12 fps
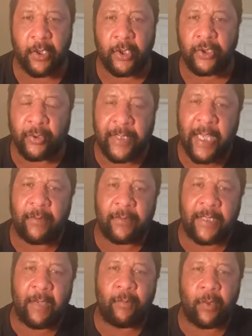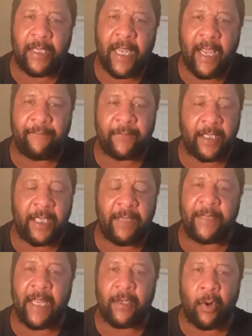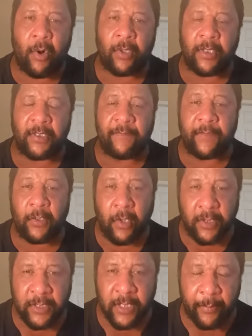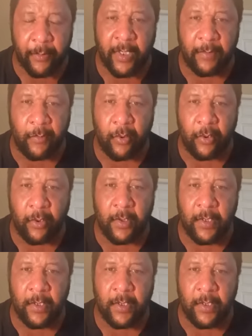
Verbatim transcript: So they, they wouldn't have to keep that ordinance of the Lord's Supper anymore.